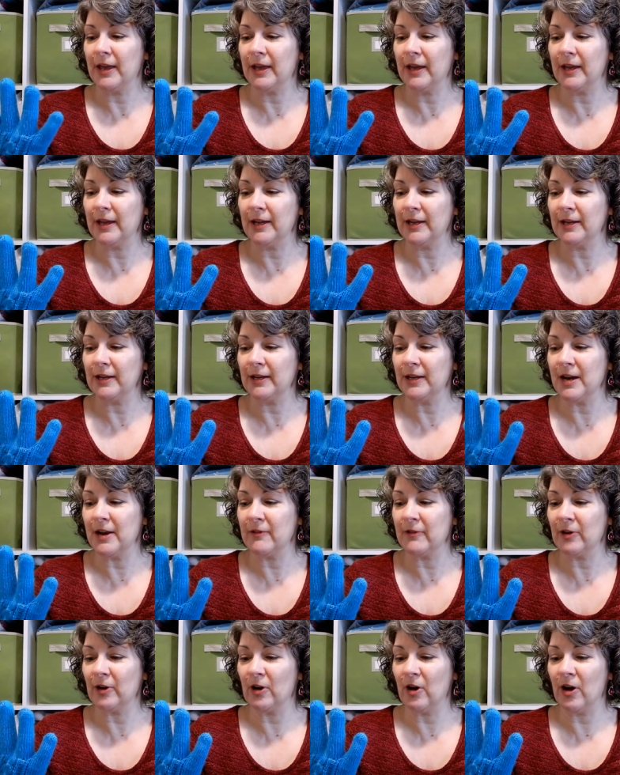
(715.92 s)
and
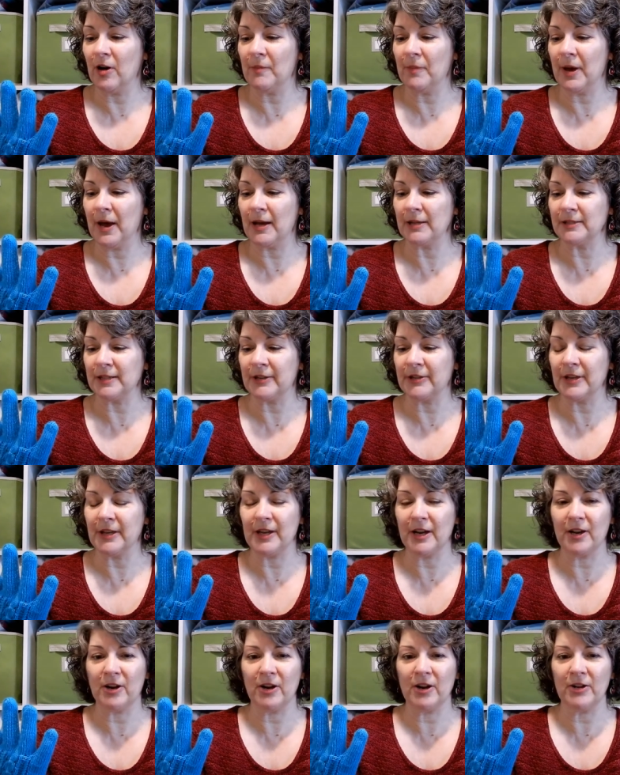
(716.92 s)
never got past. I
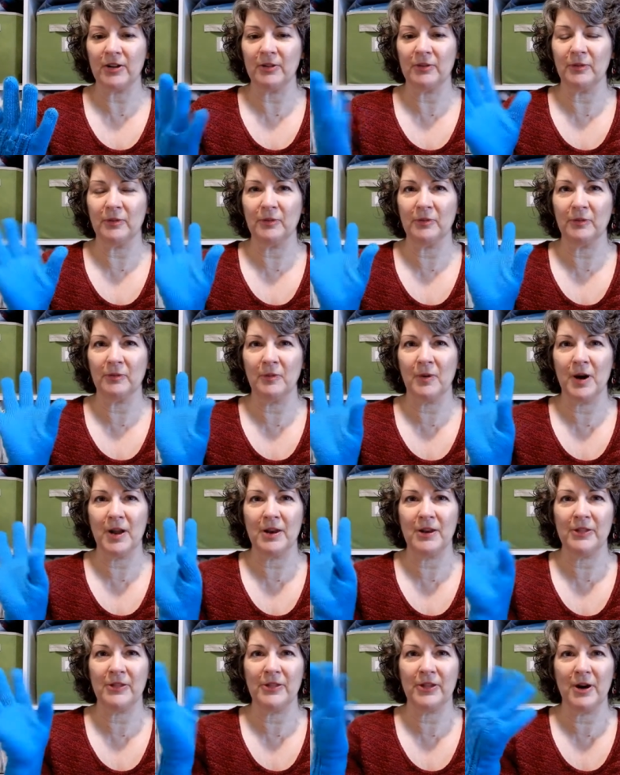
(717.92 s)
think I got
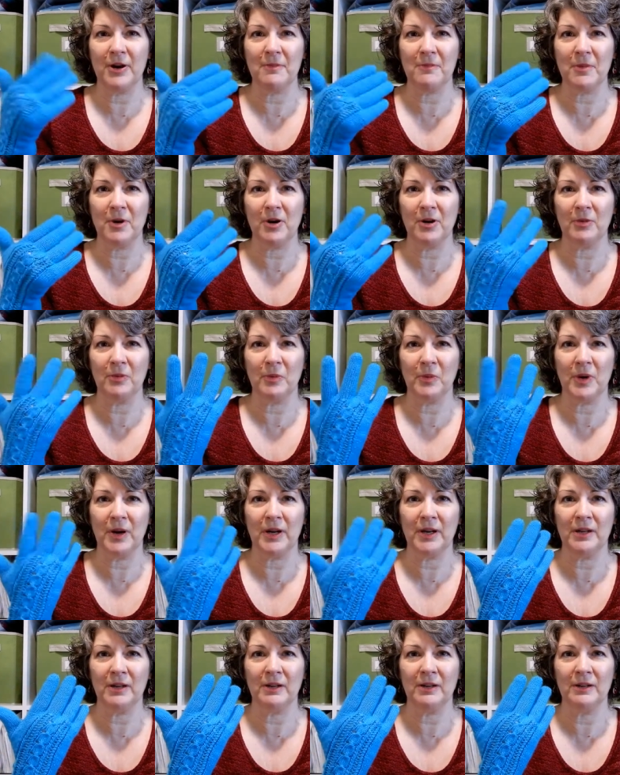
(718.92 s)
one thumb on
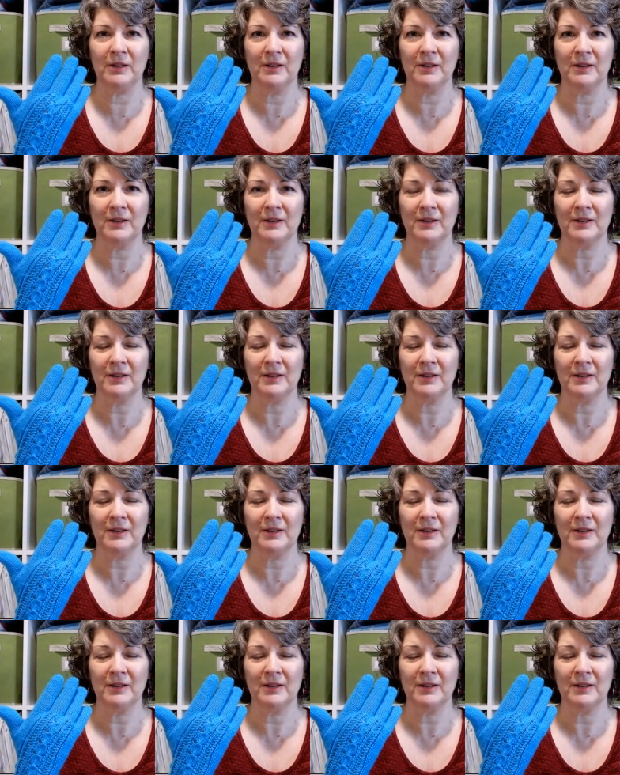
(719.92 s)
one